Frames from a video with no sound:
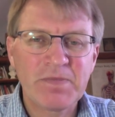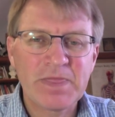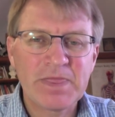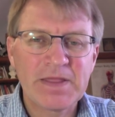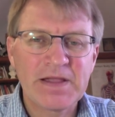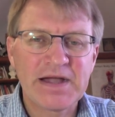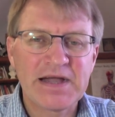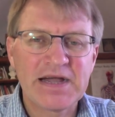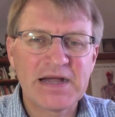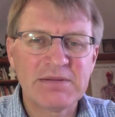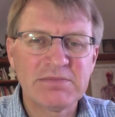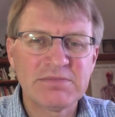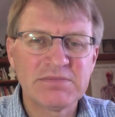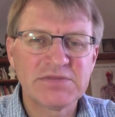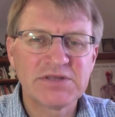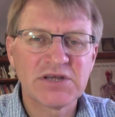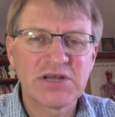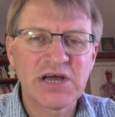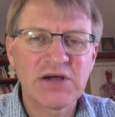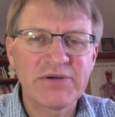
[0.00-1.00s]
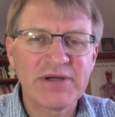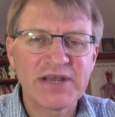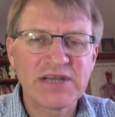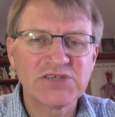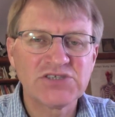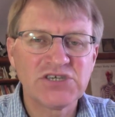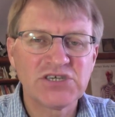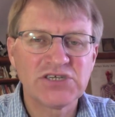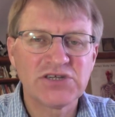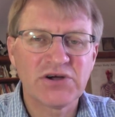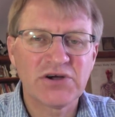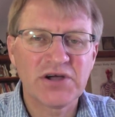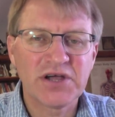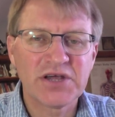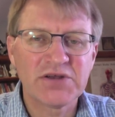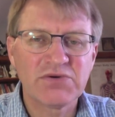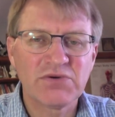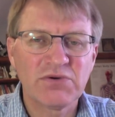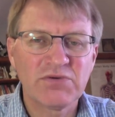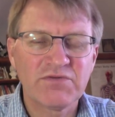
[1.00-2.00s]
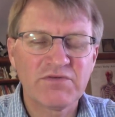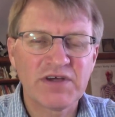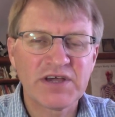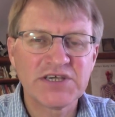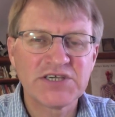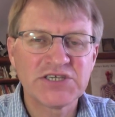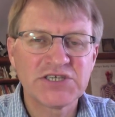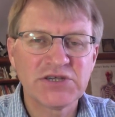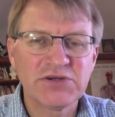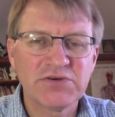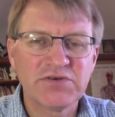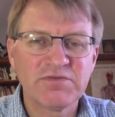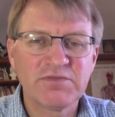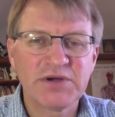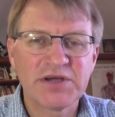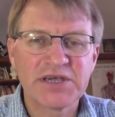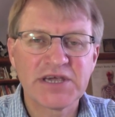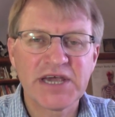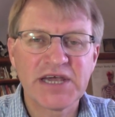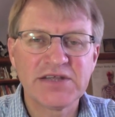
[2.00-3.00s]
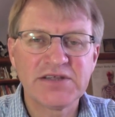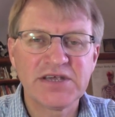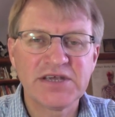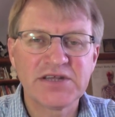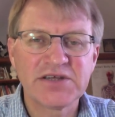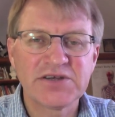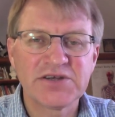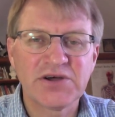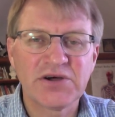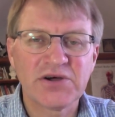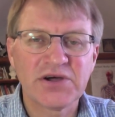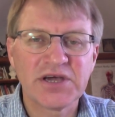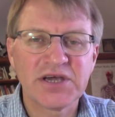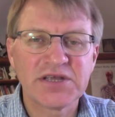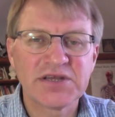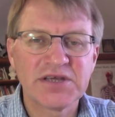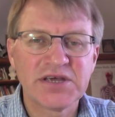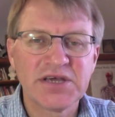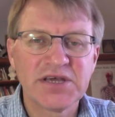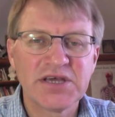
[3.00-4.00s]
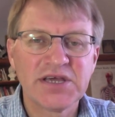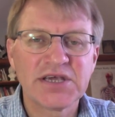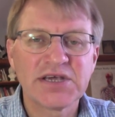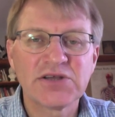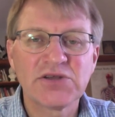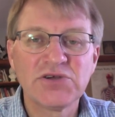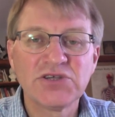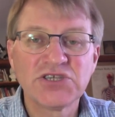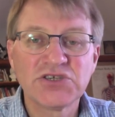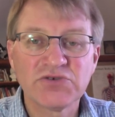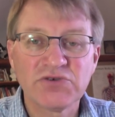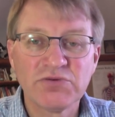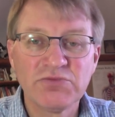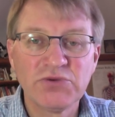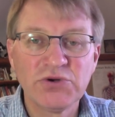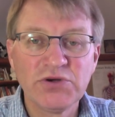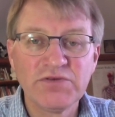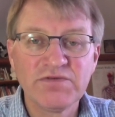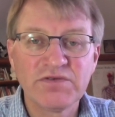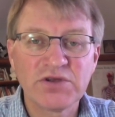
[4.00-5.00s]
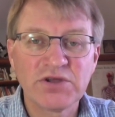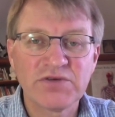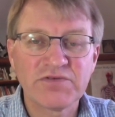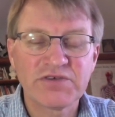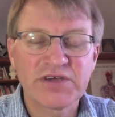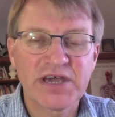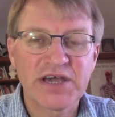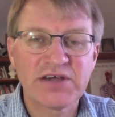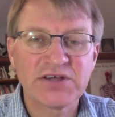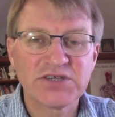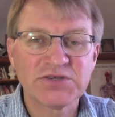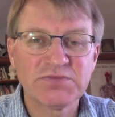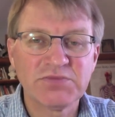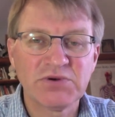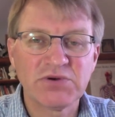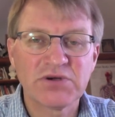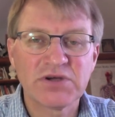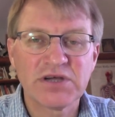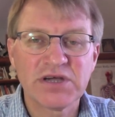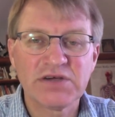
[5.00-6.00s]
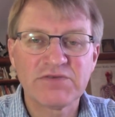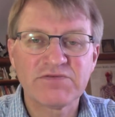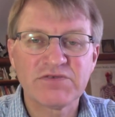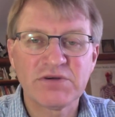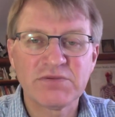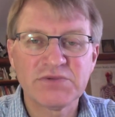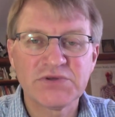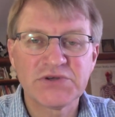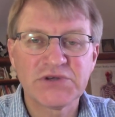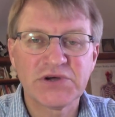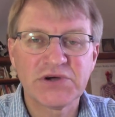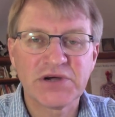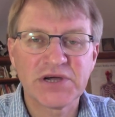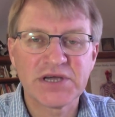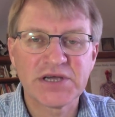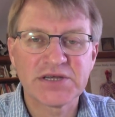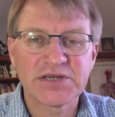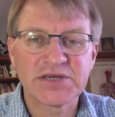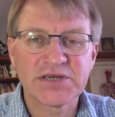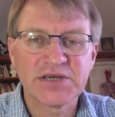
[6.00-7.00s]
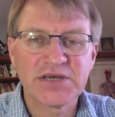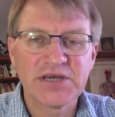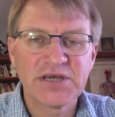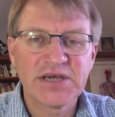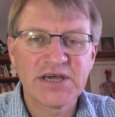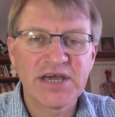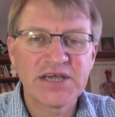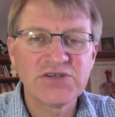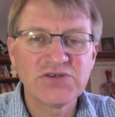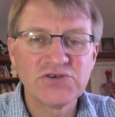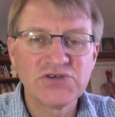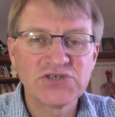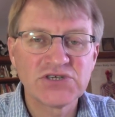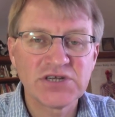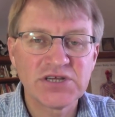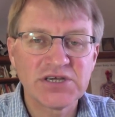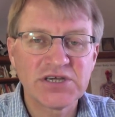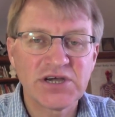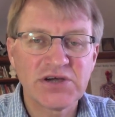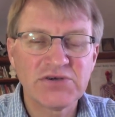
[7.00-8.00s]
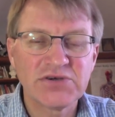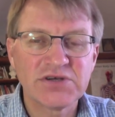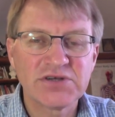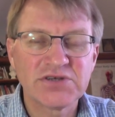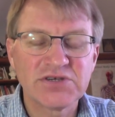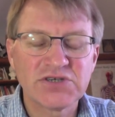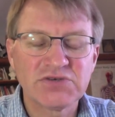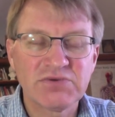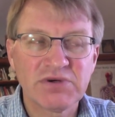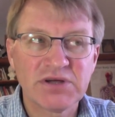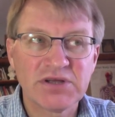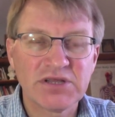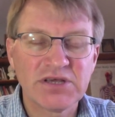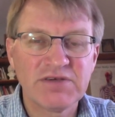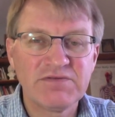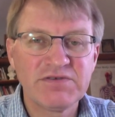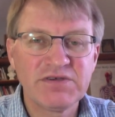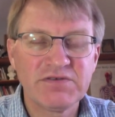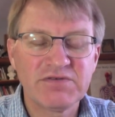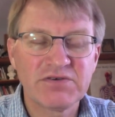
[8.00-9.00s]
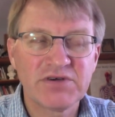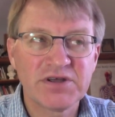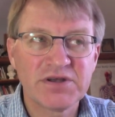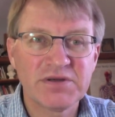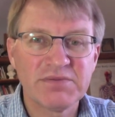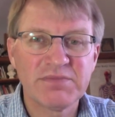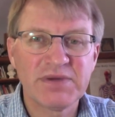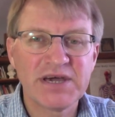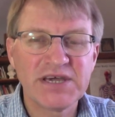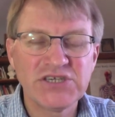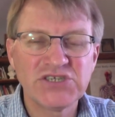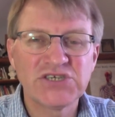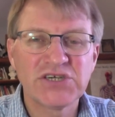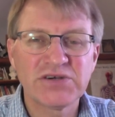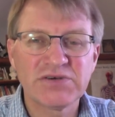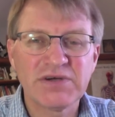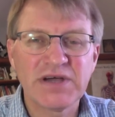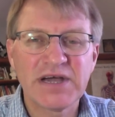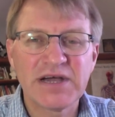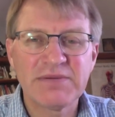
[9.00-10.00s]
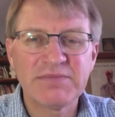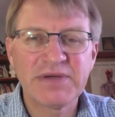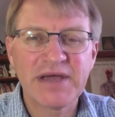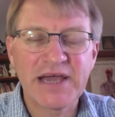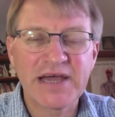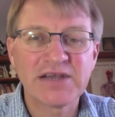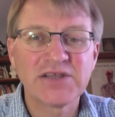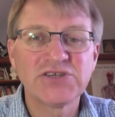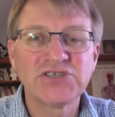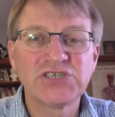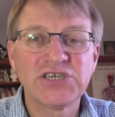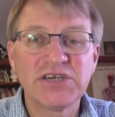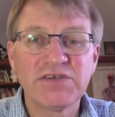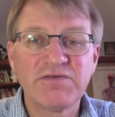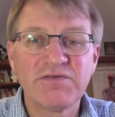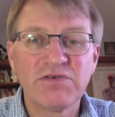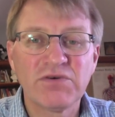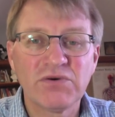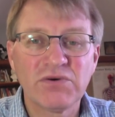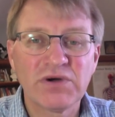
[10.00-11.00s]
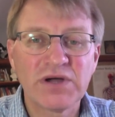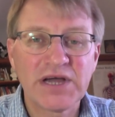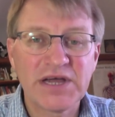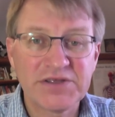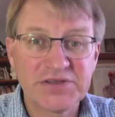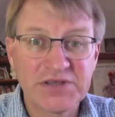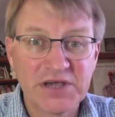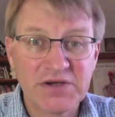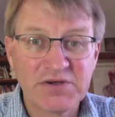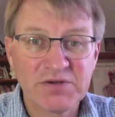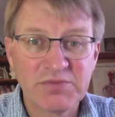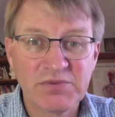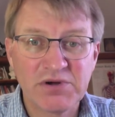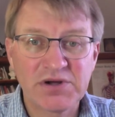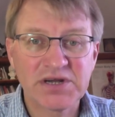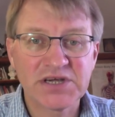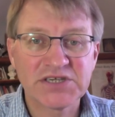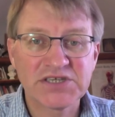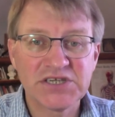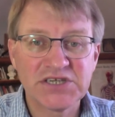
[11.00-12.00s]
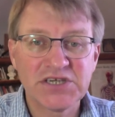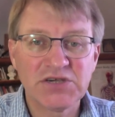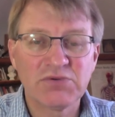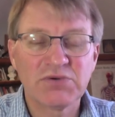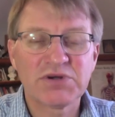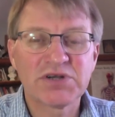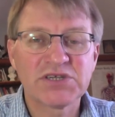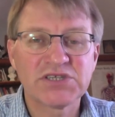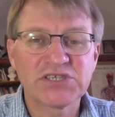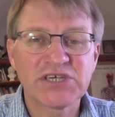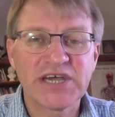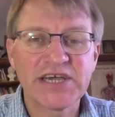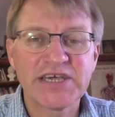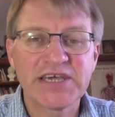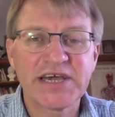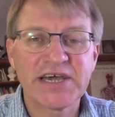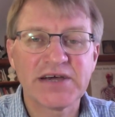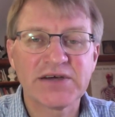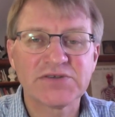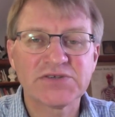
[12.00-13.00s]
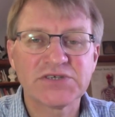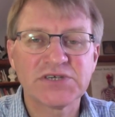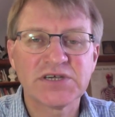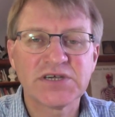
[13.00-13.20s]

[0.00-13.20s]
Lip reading: The low allergy diet, or phase two of my Candida diet, includes the removal of cow's milk from the diet, and usually yogurt as well. If you've got a major allergy for dairy products, then you want to take out